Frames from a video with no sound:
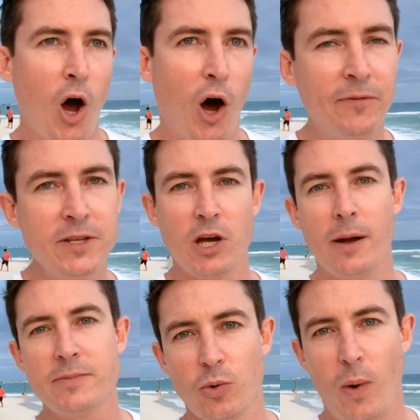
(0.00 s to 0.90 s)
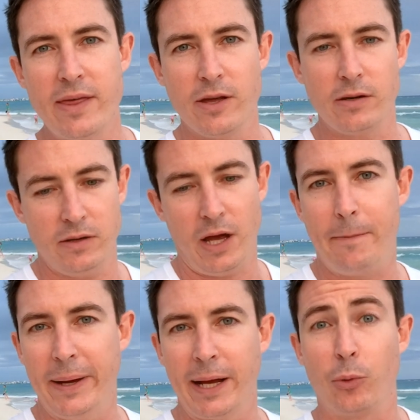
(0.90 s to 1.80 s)
Oftentimes, the way that a
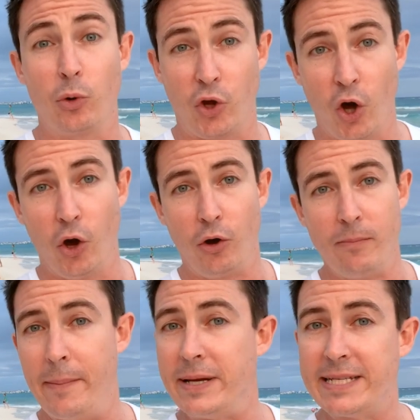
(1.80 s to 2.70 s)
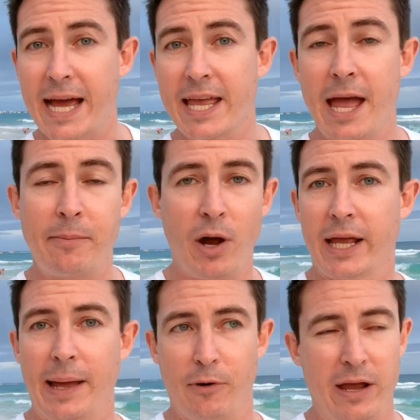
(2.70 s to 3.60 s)
pickup will go, maybe day game,
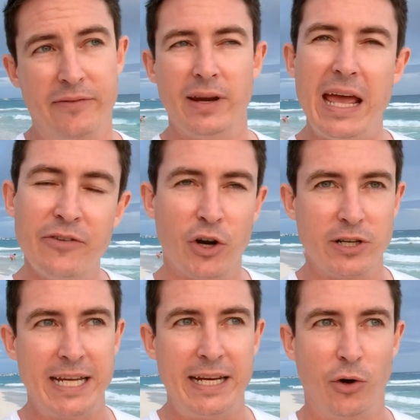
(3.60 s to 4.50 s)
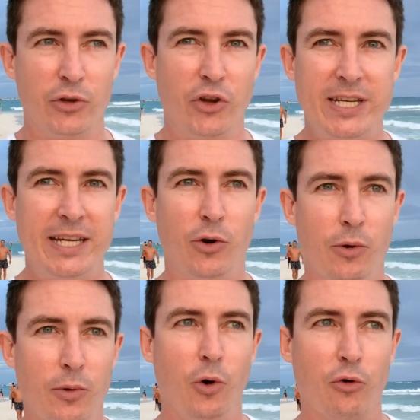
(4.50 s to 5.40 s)
night game, or even on Tinder, although Tinder
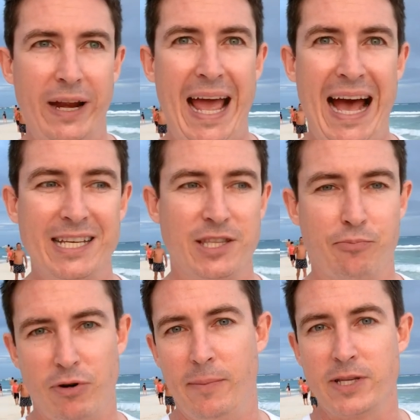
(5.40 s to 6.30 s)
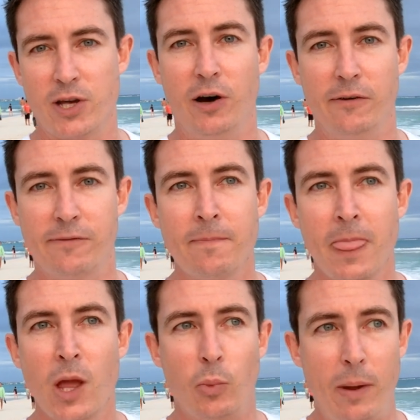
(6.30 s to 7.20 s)
already has the premise of
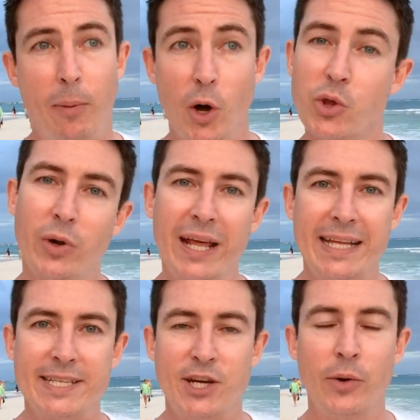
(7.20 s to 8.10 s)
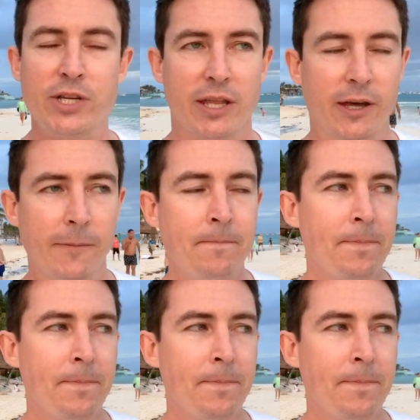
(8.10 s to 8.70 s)
we both want to get to know each other.